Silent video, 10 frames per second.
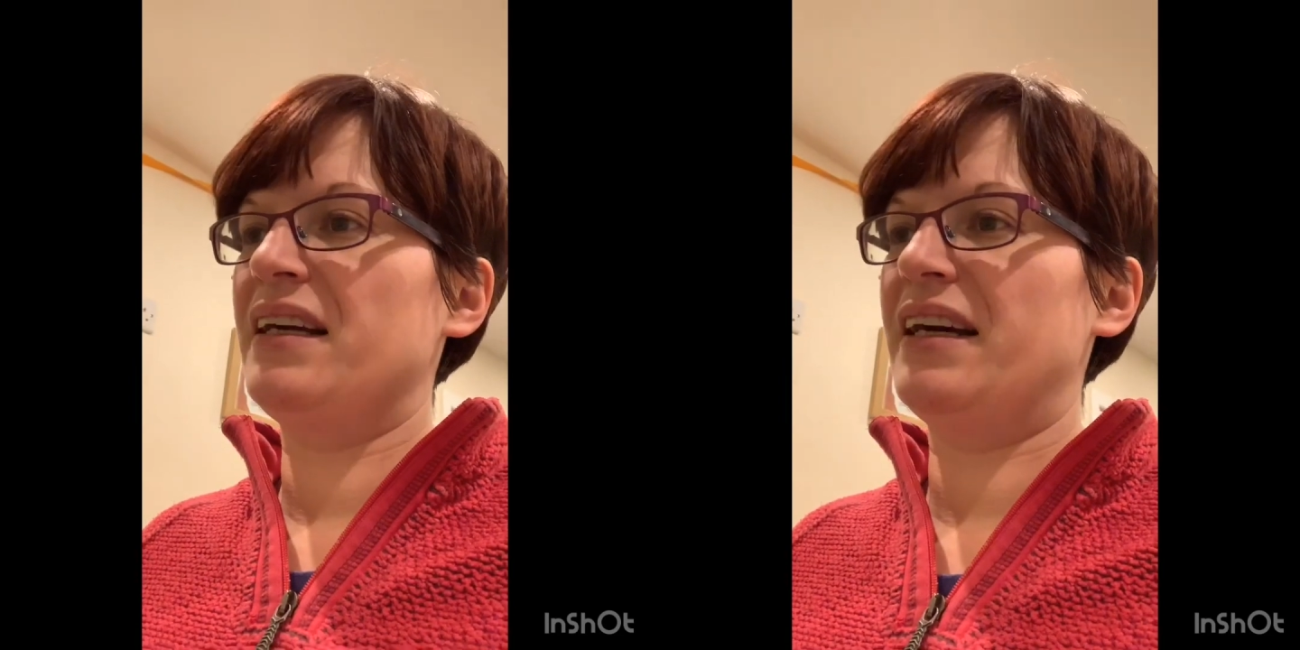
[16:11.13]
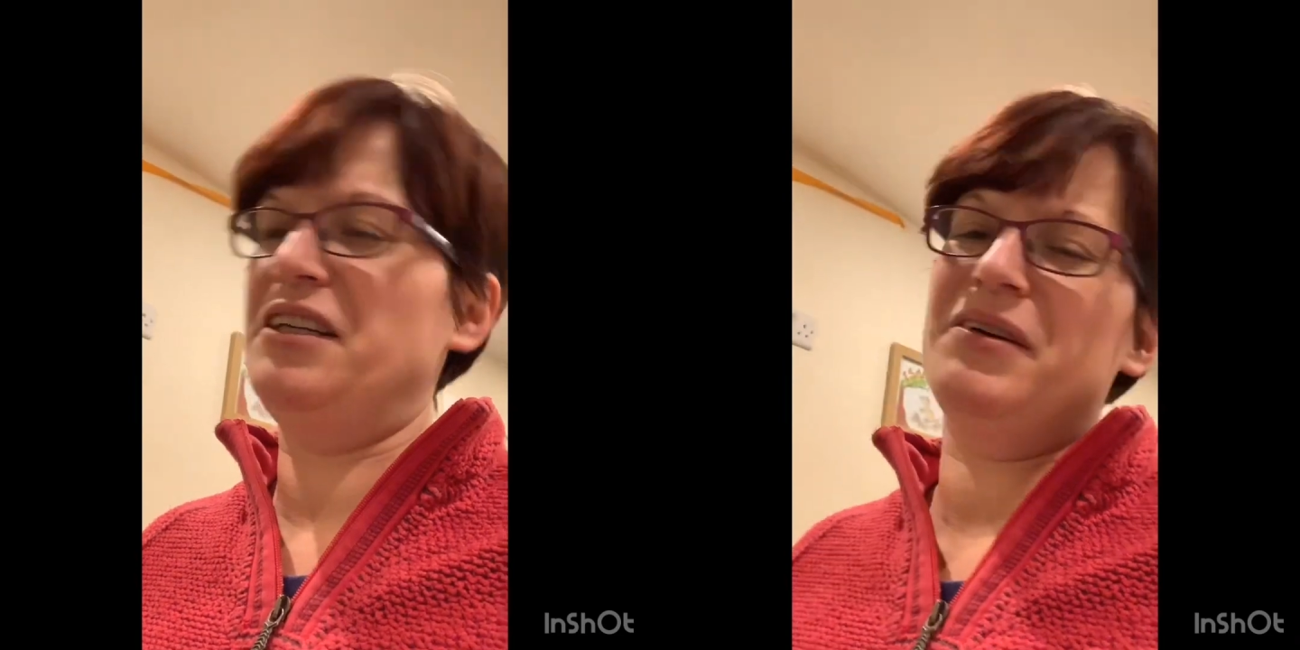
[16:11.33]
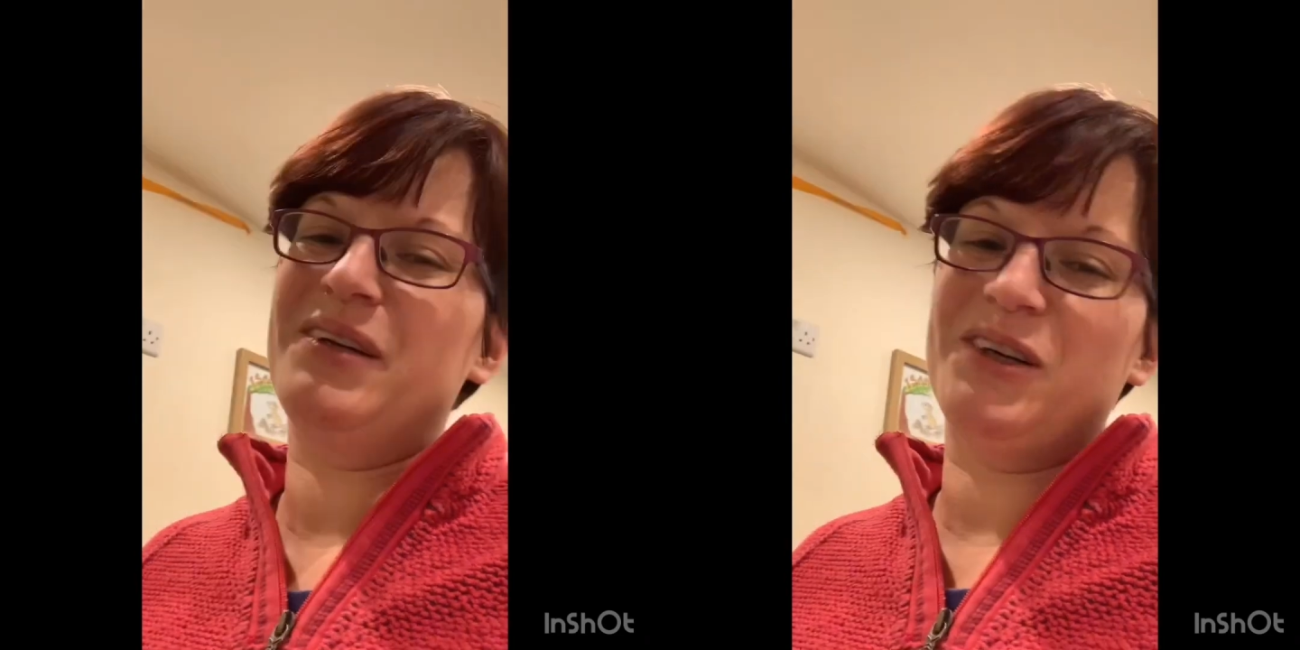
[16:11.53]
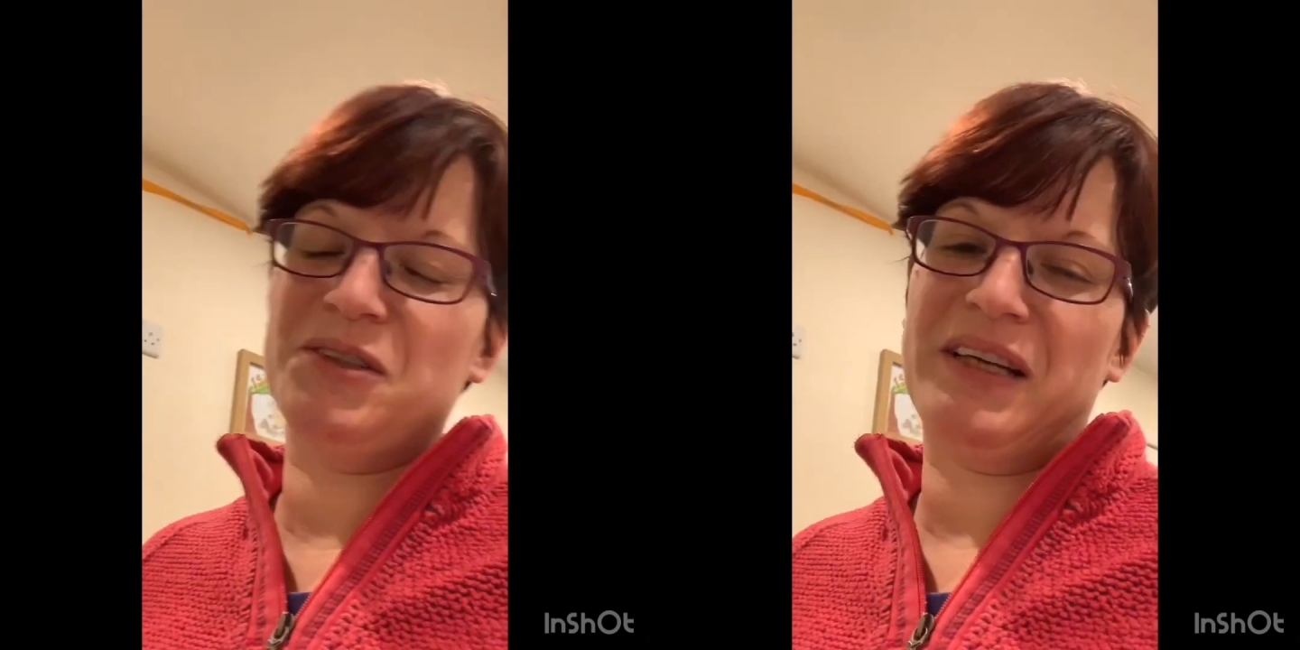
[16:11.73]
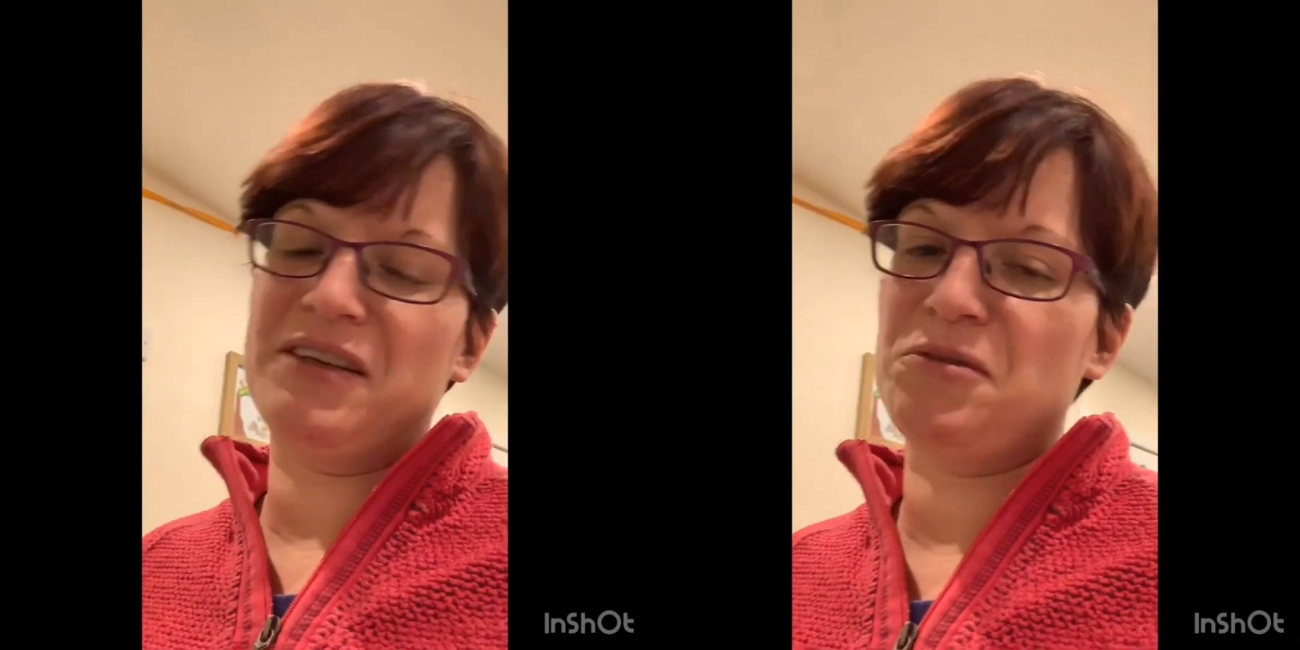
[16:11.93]
And you can
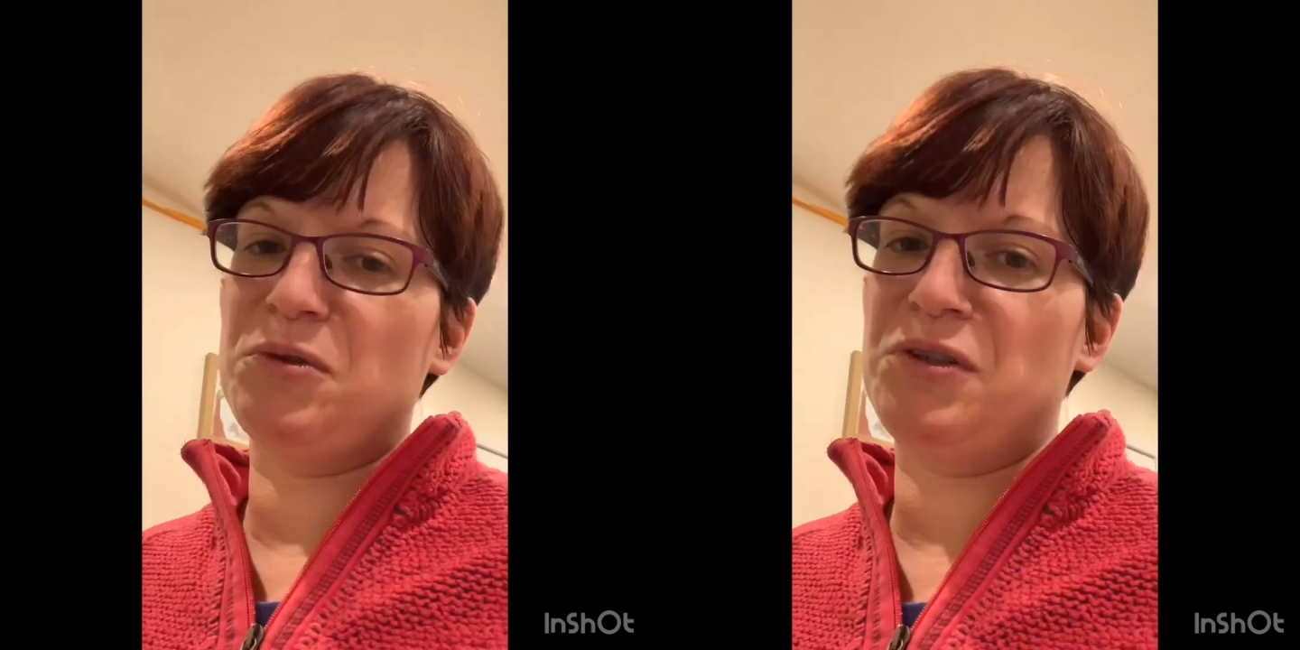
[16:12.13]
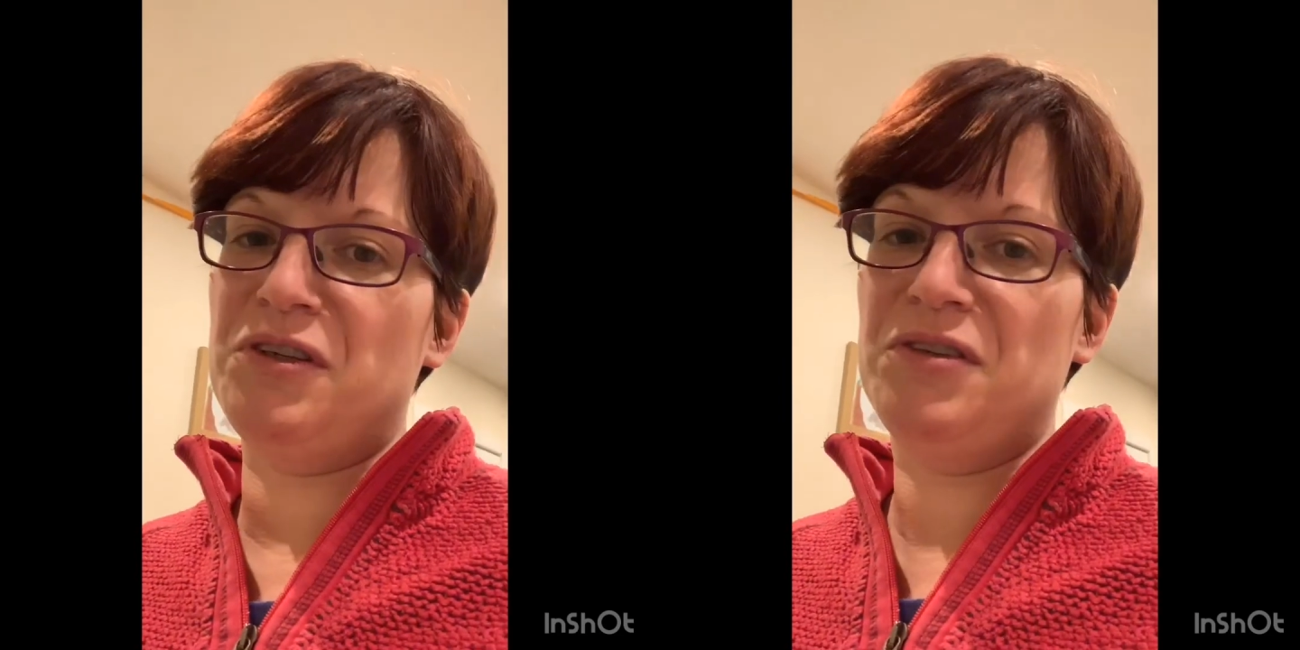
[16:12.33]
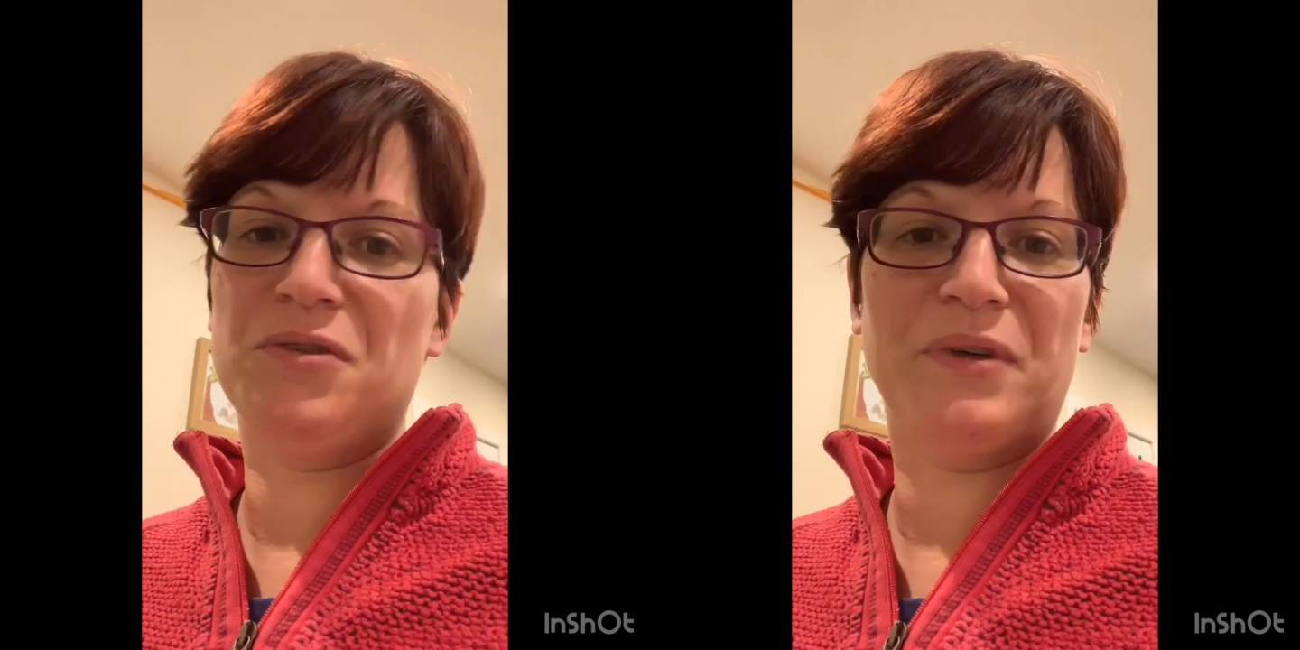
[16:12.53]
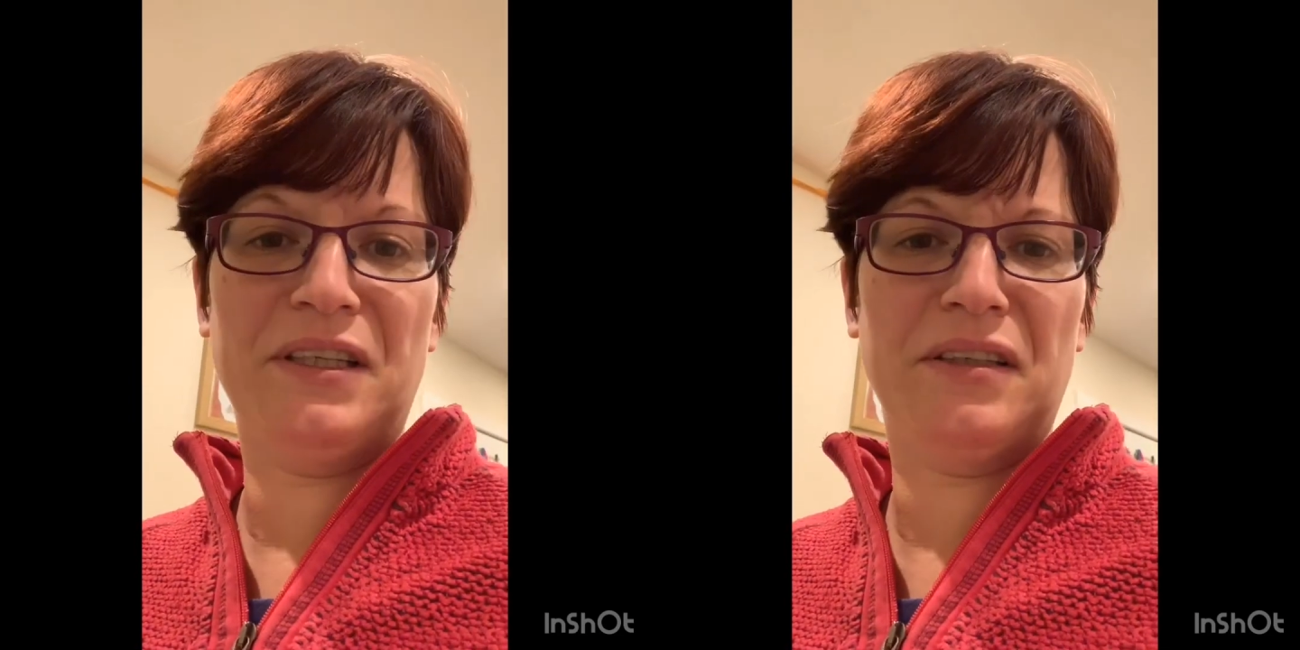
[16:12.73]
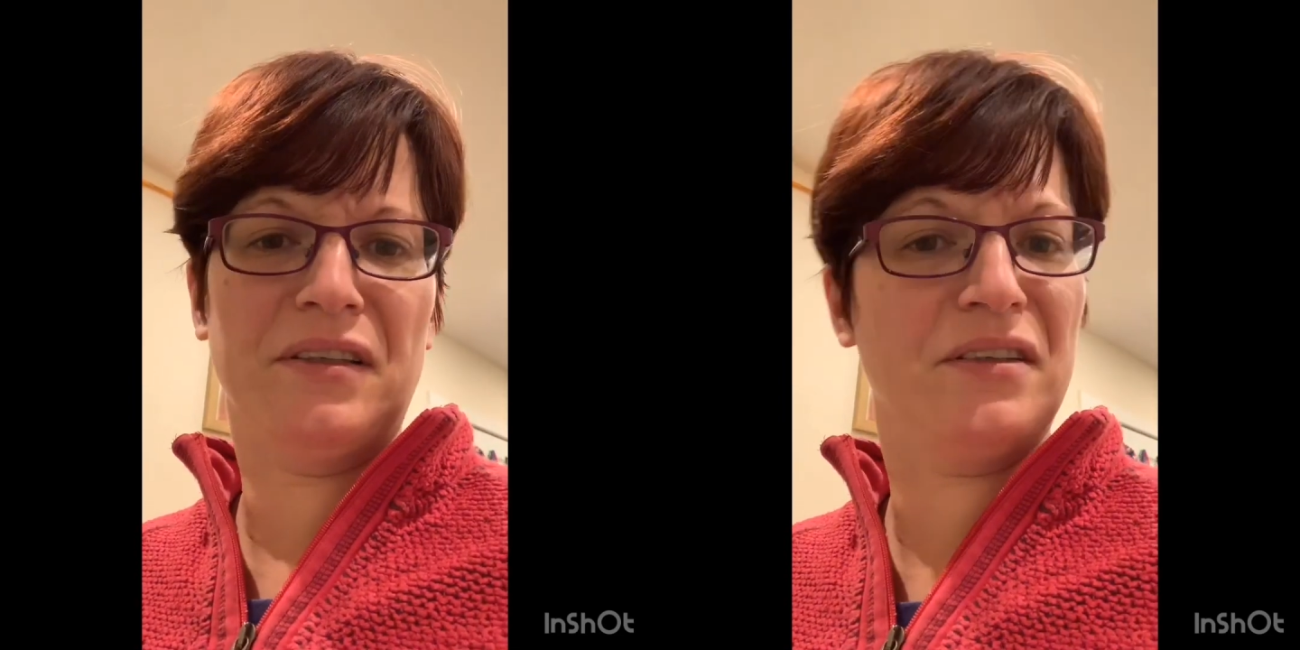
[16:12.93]
also get some good news when you're